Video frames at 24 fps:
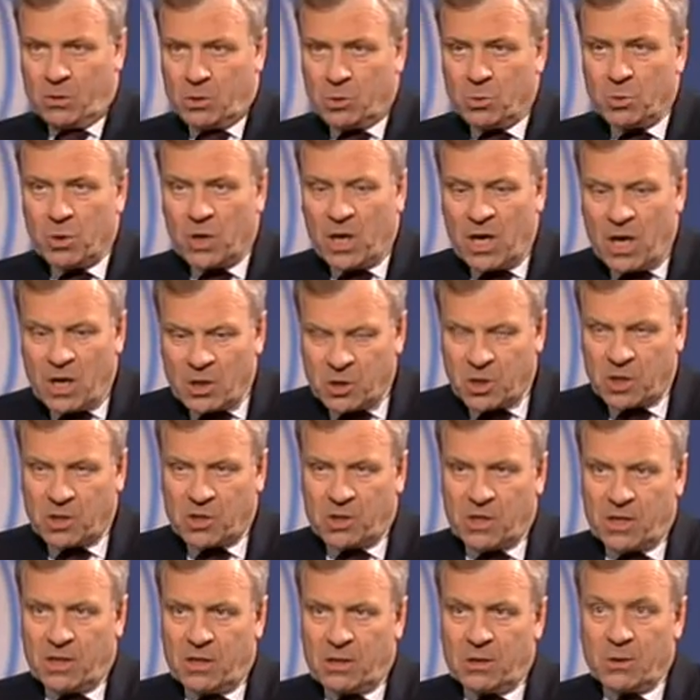to a large
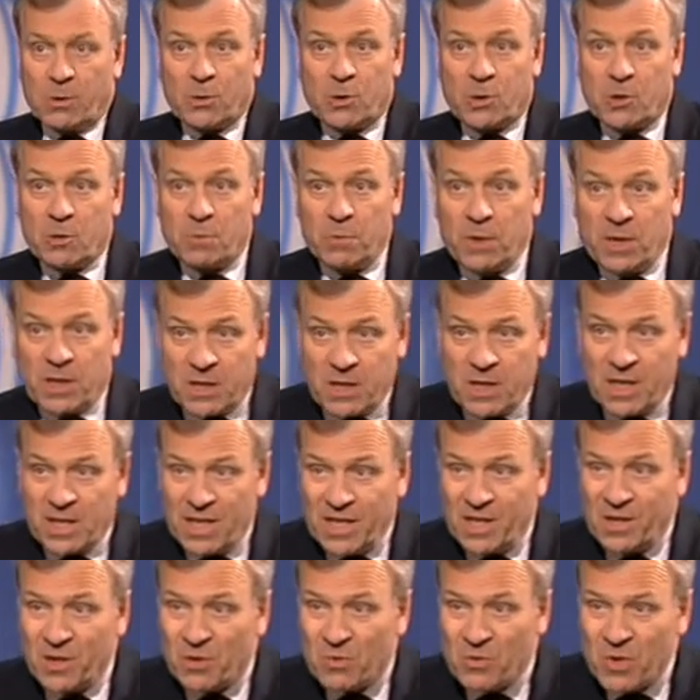extent on stability
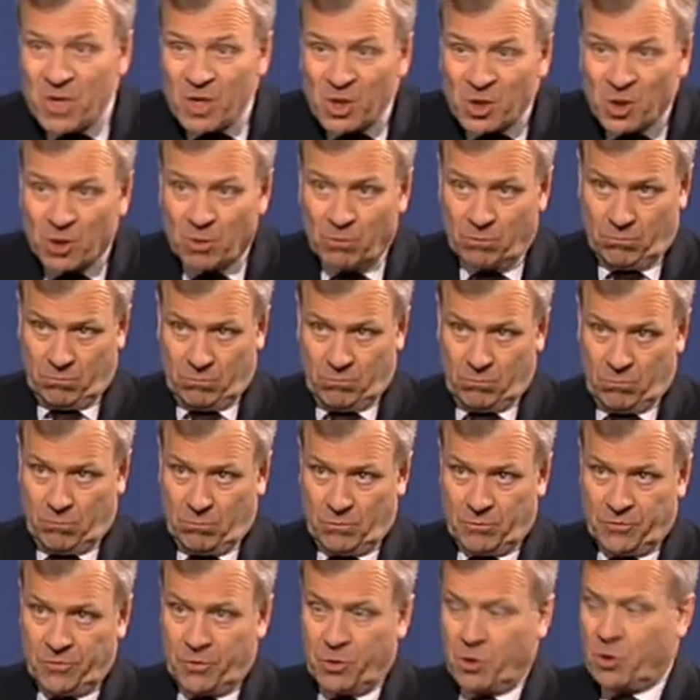in the region.
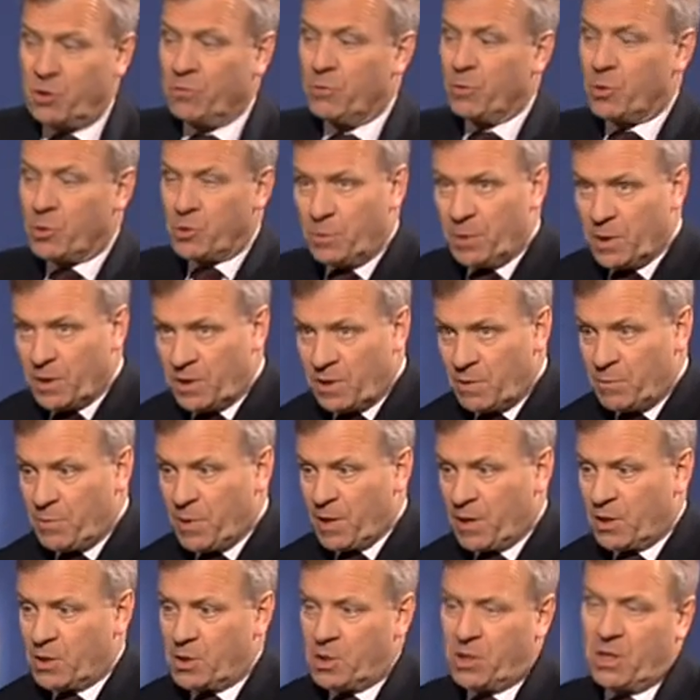First of all, stability in
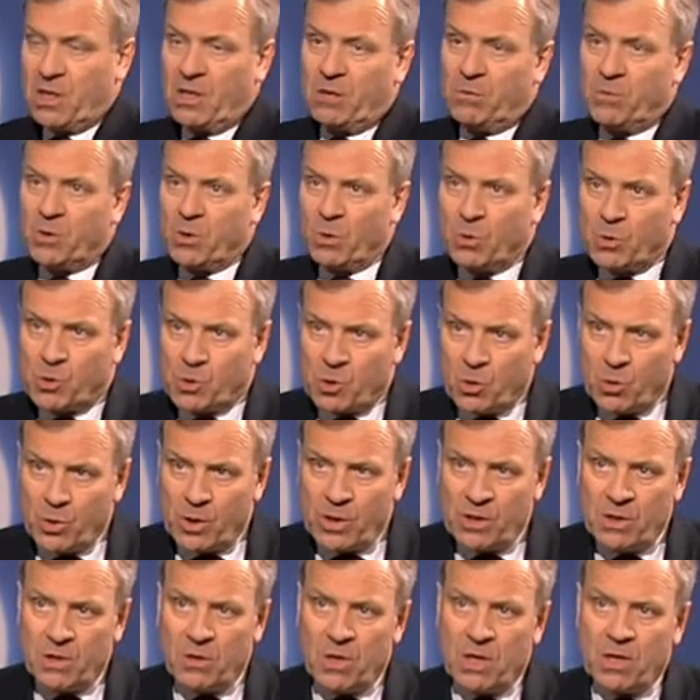Pakistan, but also
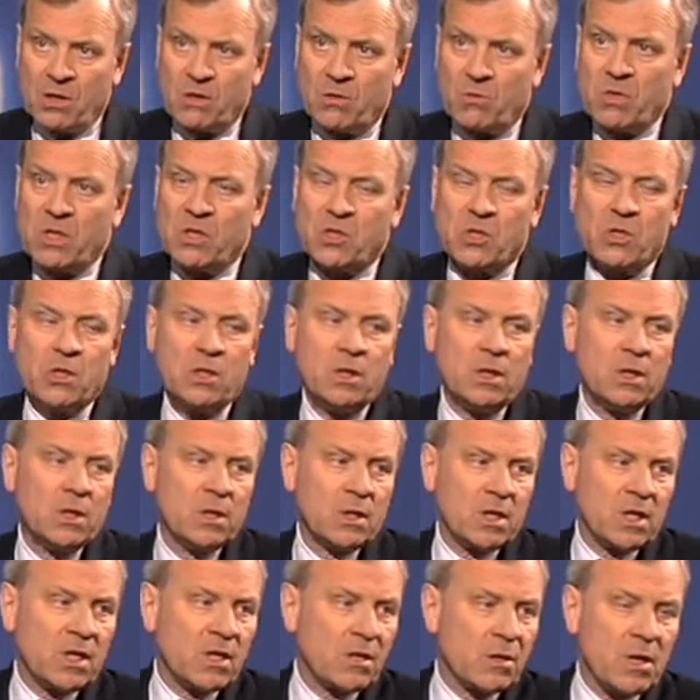in the region
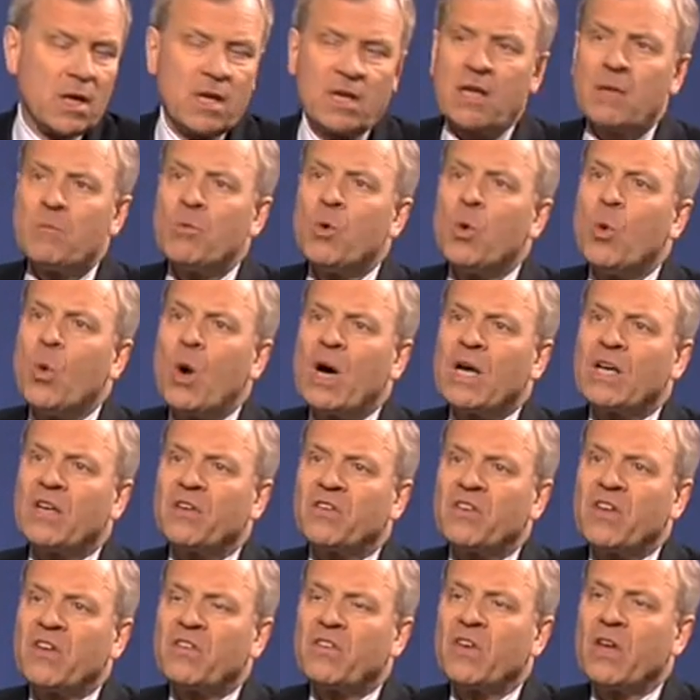in a more wider
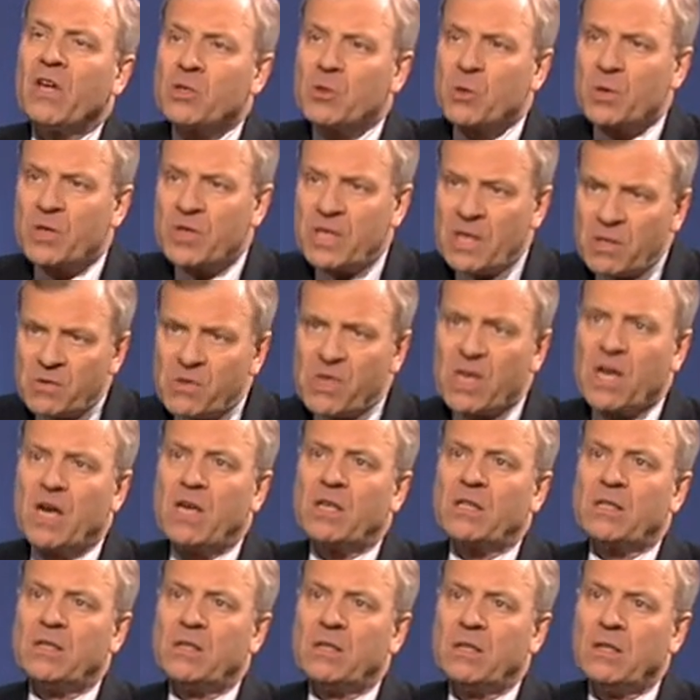sense. So in that
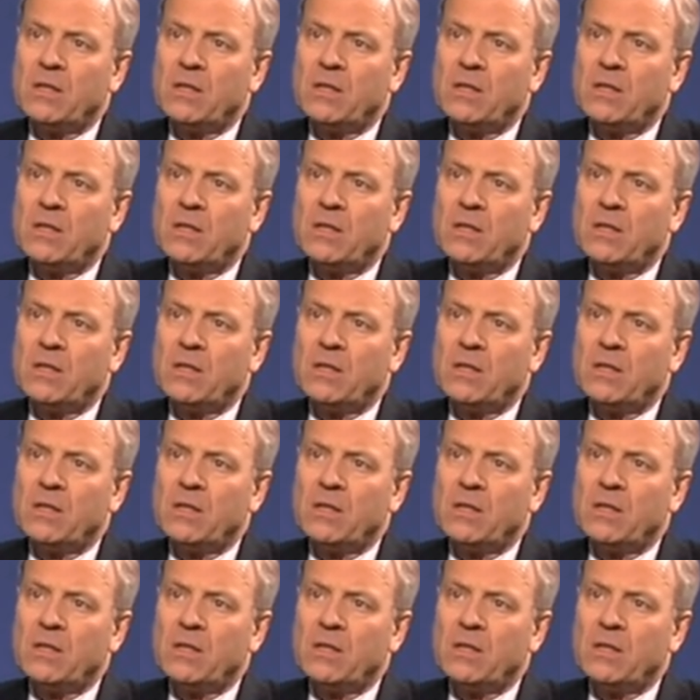regard,